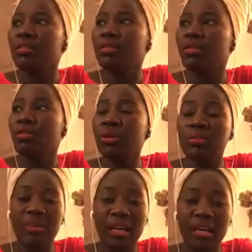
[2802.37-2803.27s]
with the
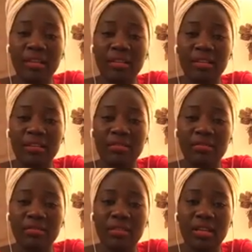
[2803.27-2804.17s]
men,
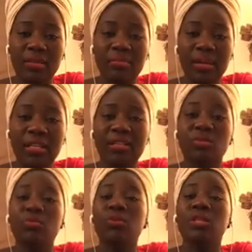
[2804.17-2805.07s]
but
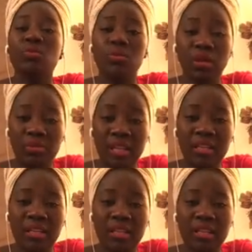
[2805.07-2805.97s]
with the women,